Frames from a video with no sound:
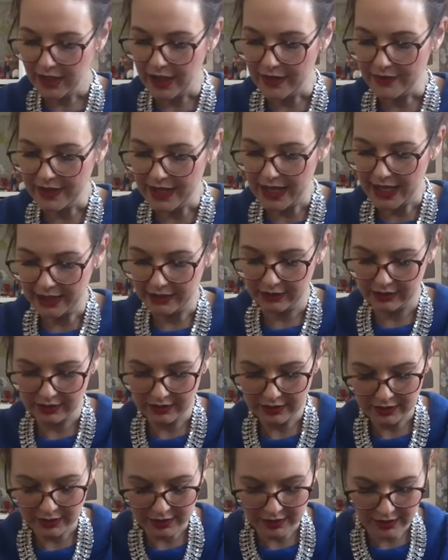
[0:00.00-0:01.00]
And then
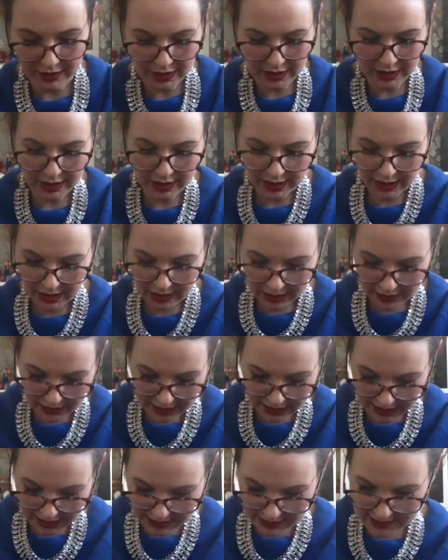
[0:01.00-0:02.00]

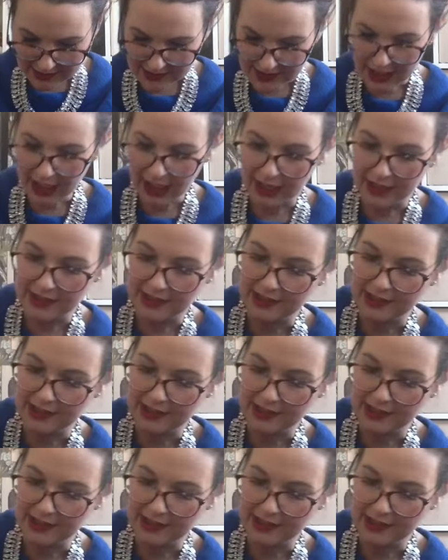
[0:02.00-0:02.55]
the inside